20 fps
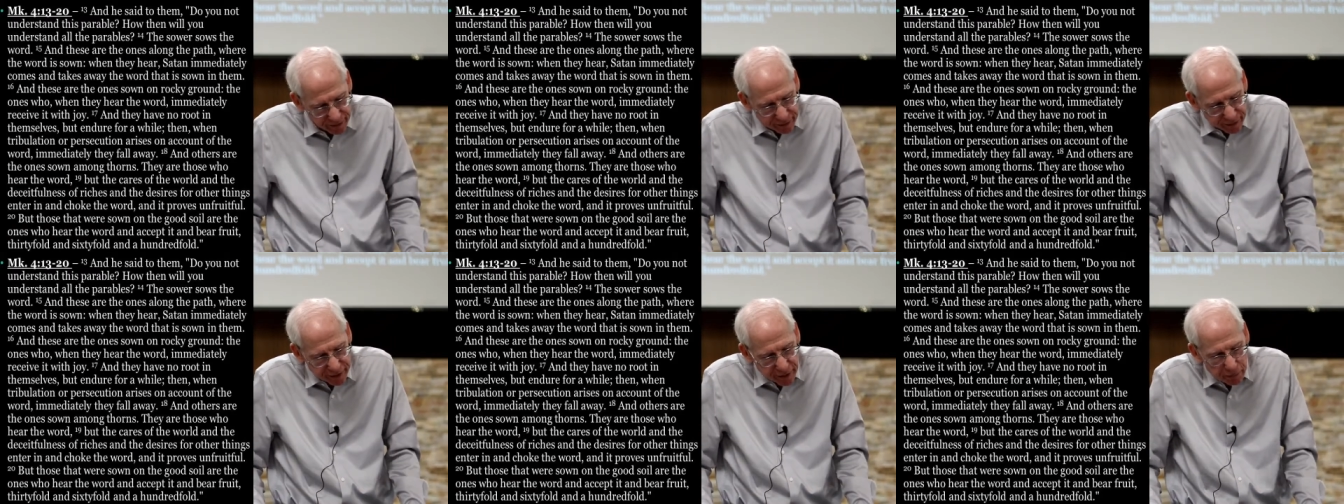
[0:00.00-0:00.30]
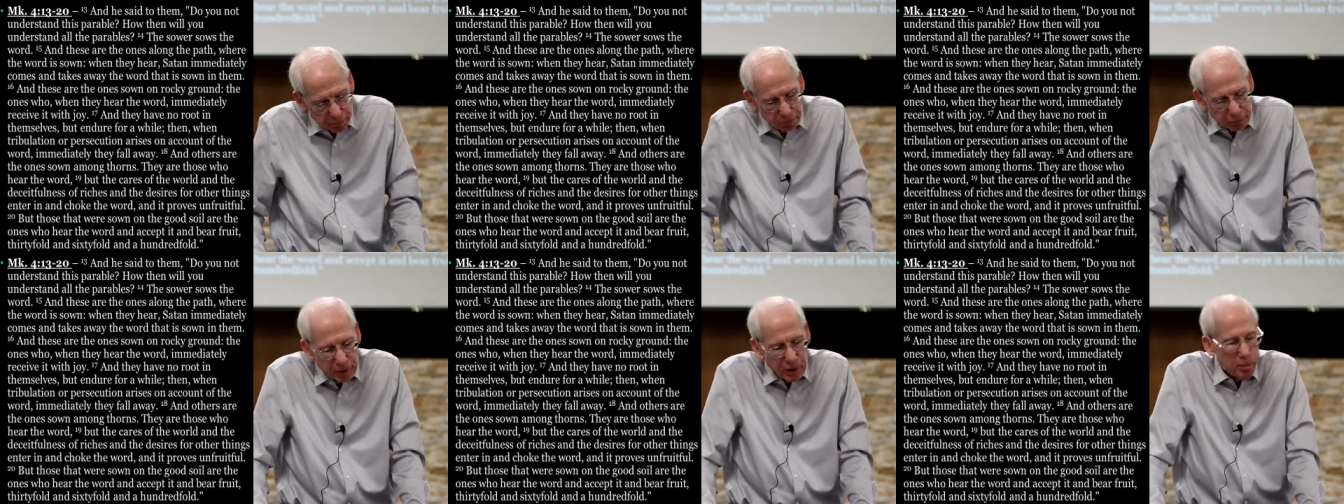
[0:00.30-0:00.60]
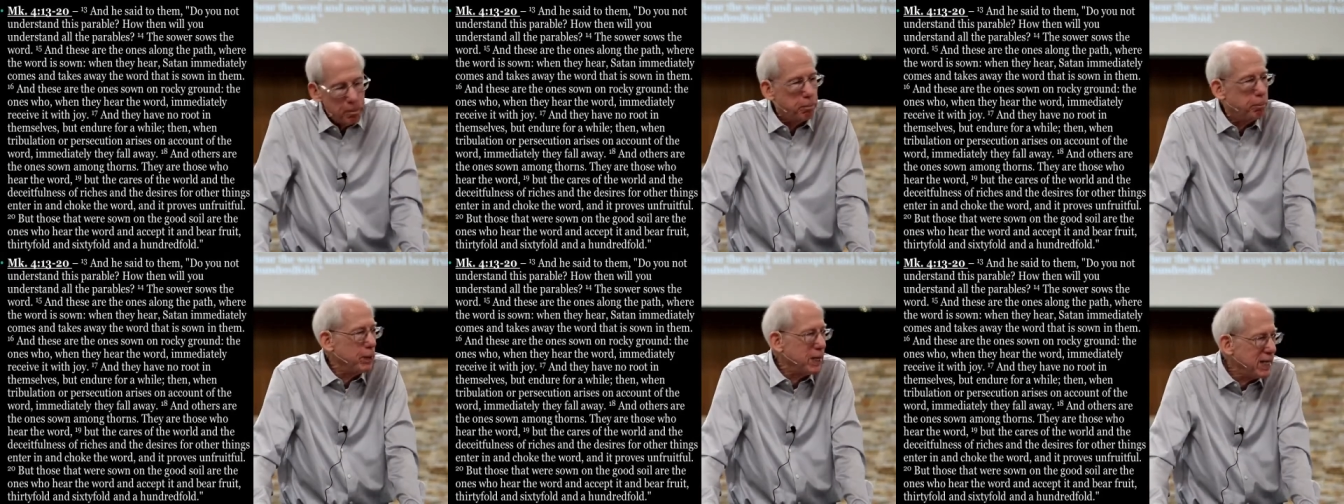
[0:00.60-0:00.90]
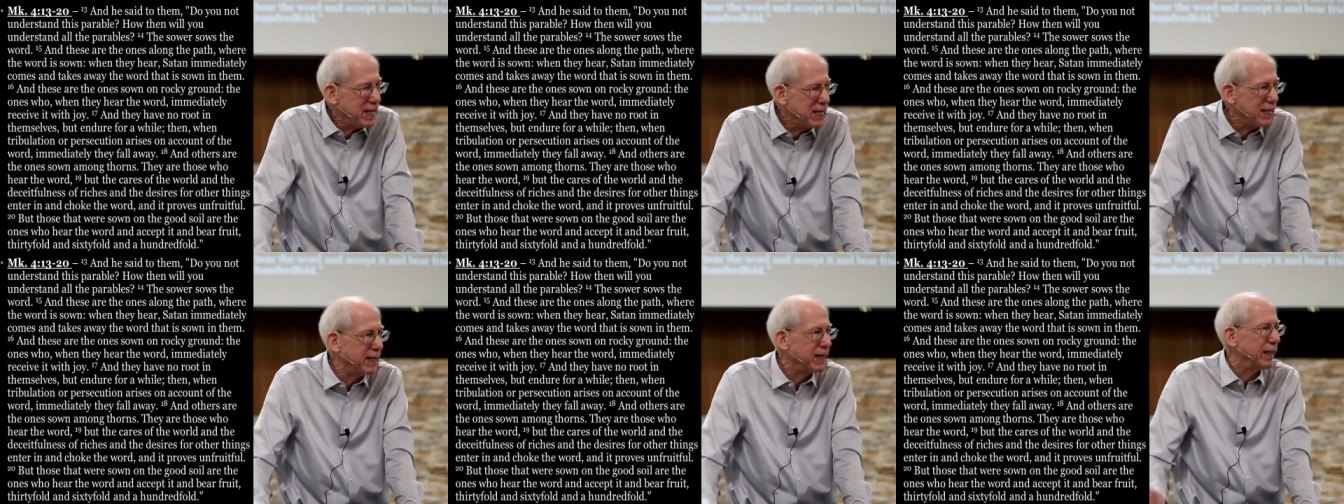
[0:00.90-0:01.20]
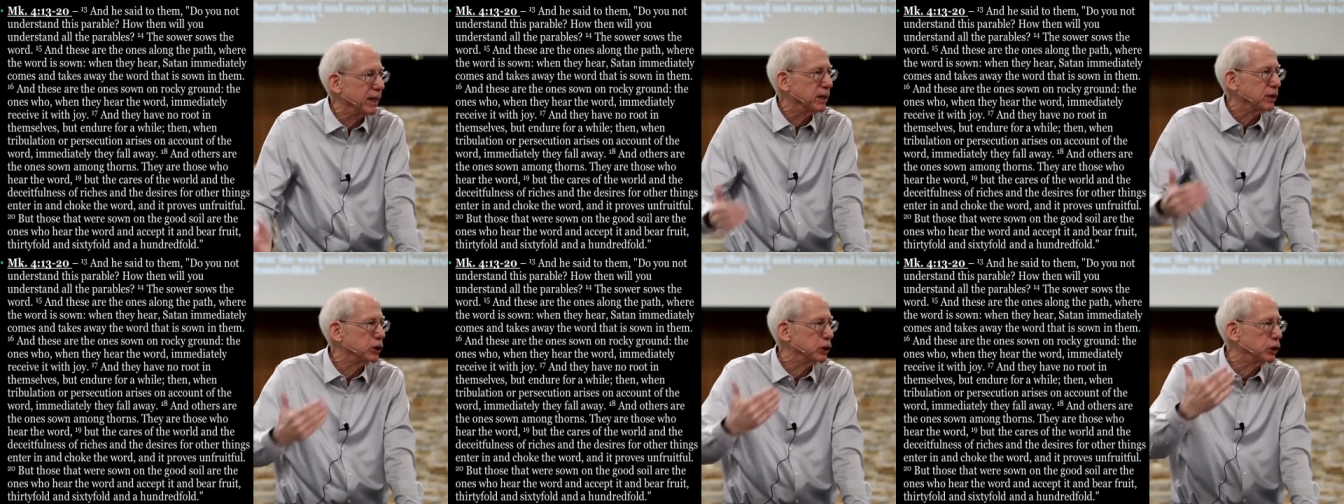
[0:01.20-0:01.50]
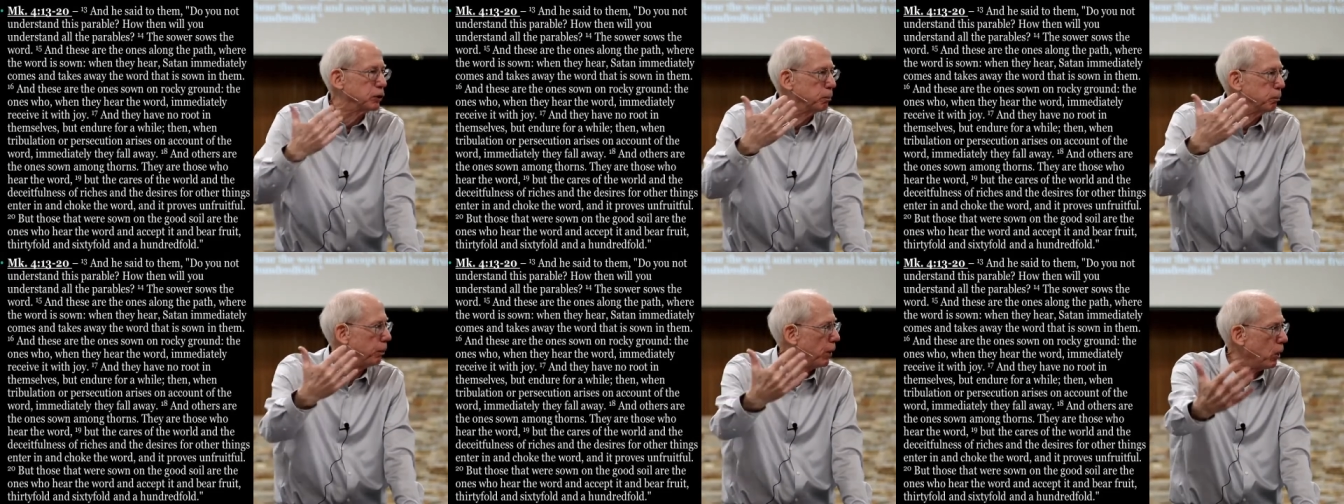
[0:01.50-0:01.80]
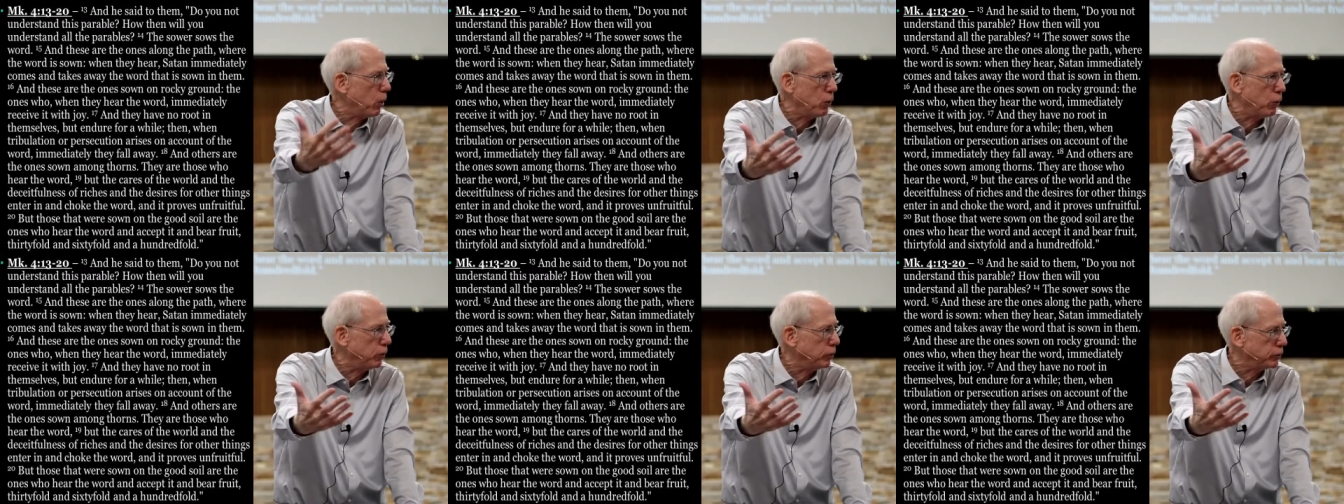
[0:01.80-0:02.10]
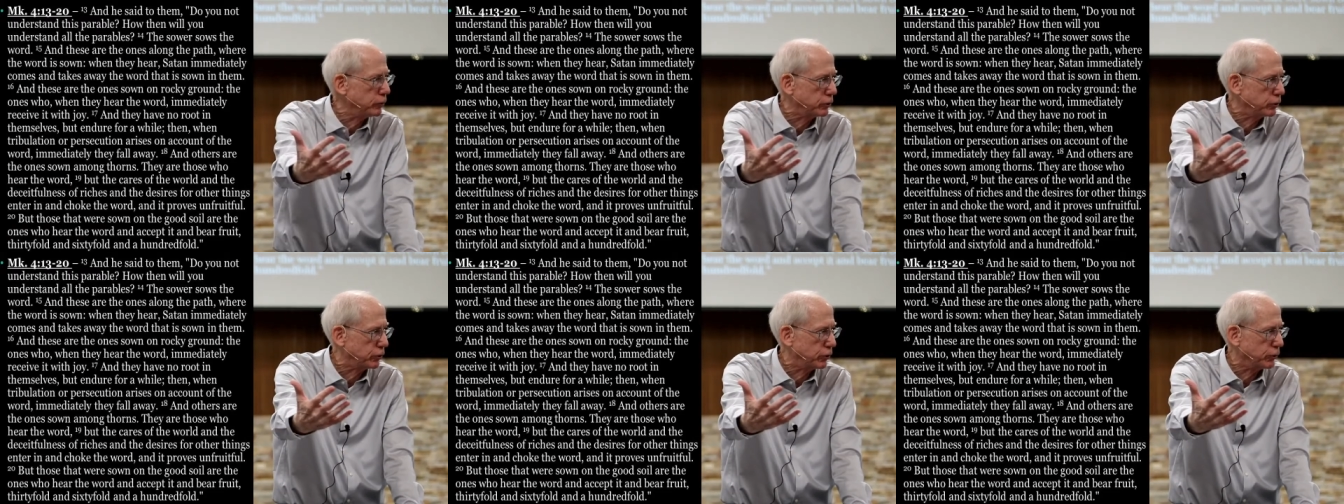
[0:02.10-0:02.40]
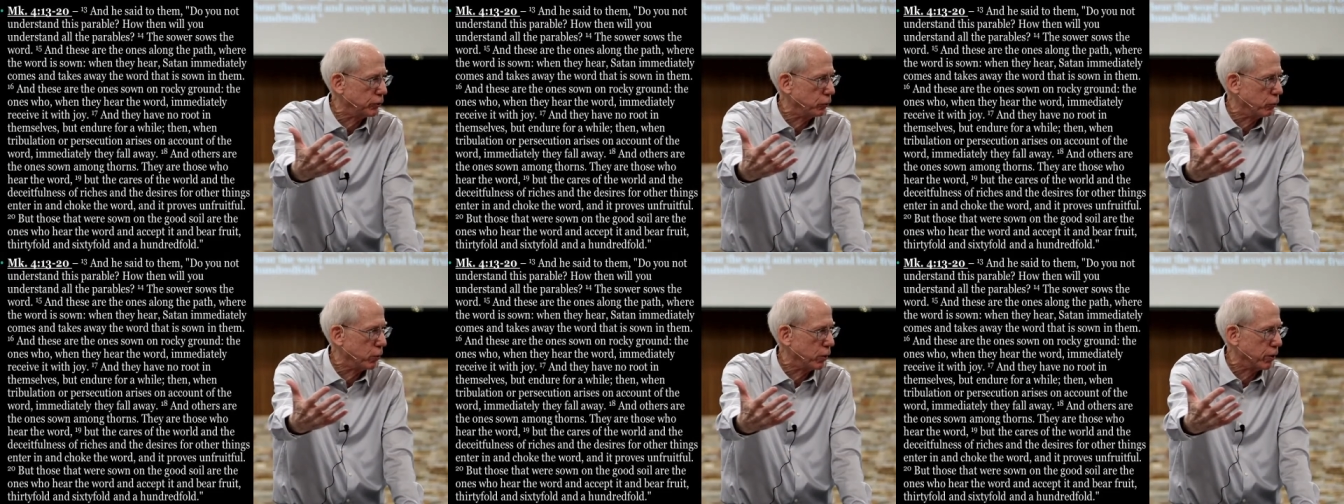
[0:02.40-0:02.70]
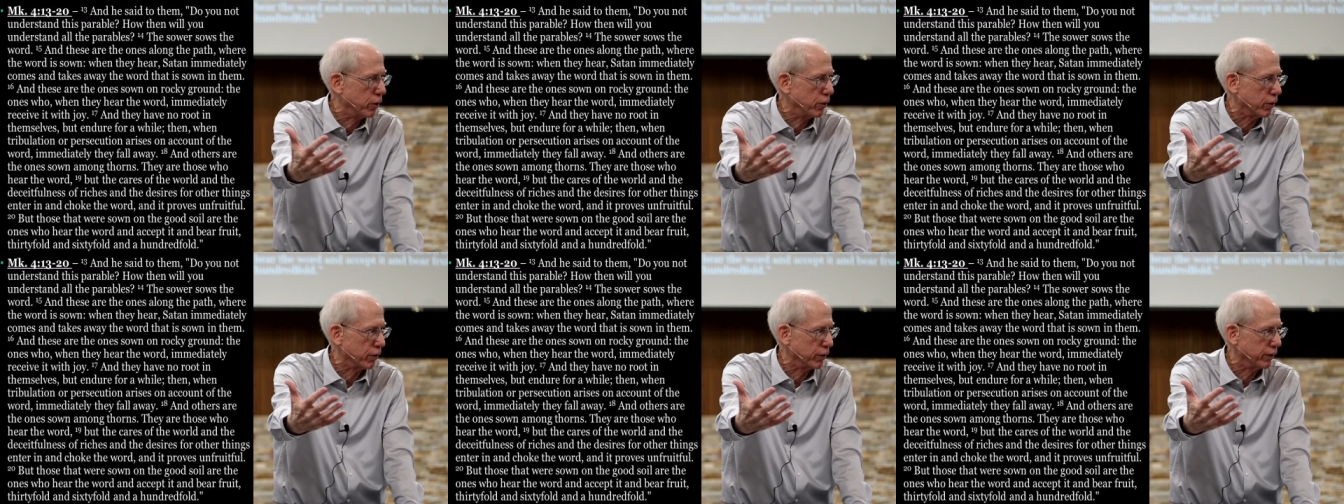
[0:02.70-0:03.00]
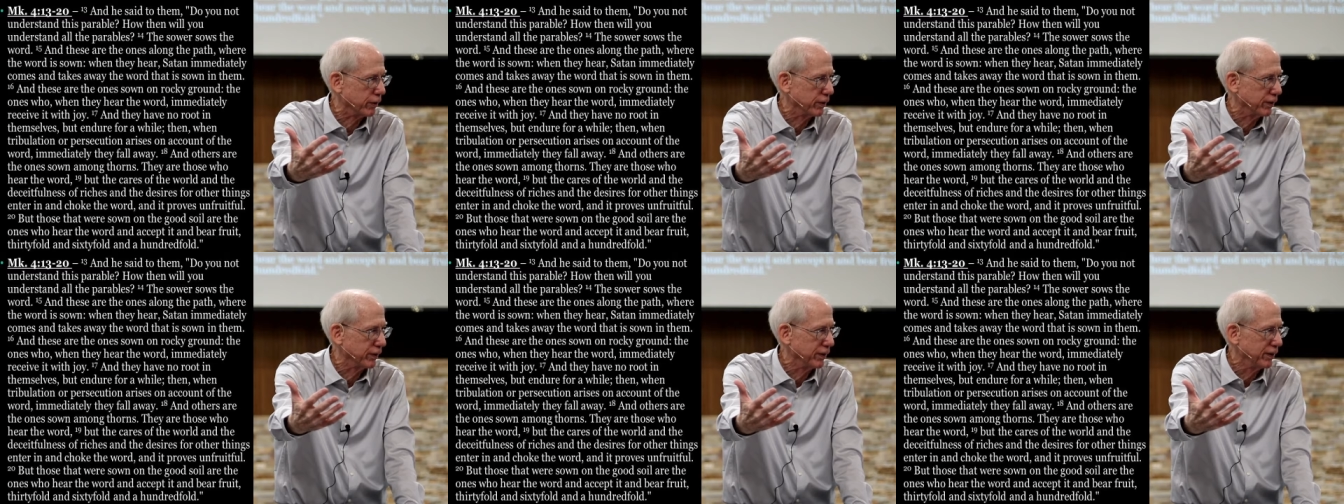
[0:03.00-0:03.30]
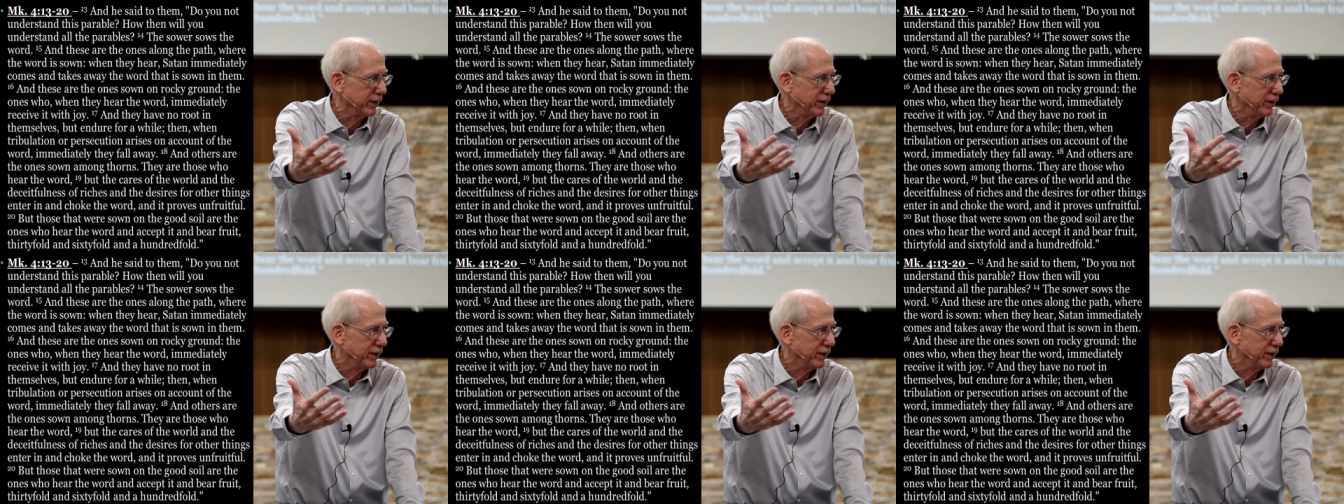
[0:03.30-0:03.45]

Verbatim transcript: Simply being exposed to the word,